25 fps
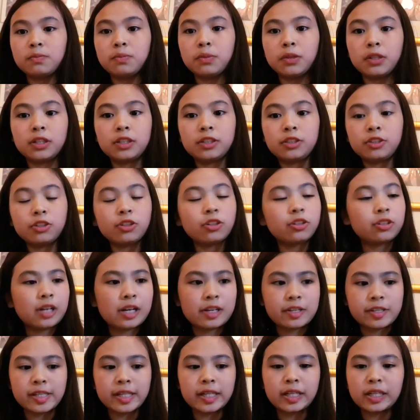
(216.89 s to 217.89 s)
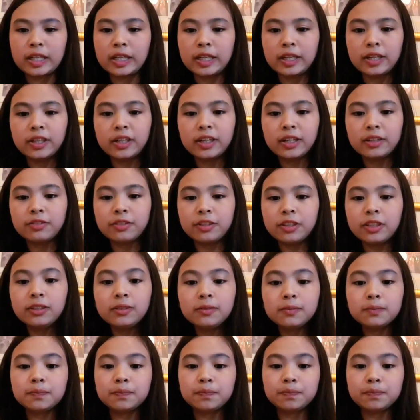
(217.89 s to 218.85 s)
but you don't actually need it, I think.